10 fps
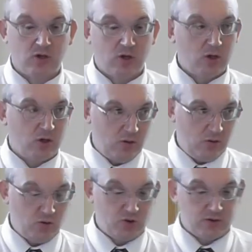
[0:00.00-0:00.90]

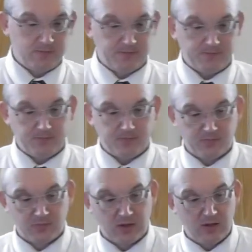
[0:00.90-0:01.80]
used.
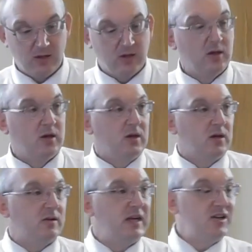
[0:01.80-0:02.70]

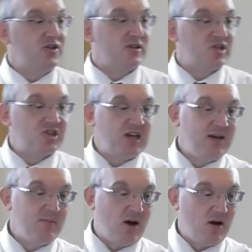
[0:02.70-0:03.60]
And these are the
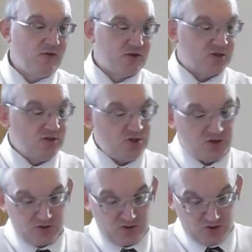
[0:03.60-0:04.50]
same
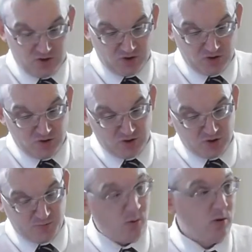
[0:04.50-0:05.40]
offices
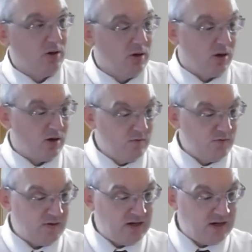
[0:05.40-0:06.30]
spoken
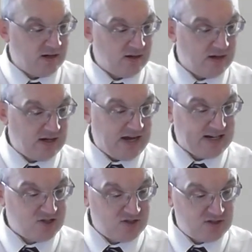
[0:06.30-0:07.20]
of in
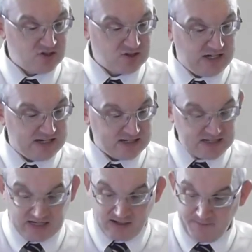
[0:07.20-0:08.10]
Exodus
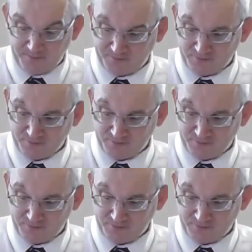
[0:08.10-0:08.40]
18,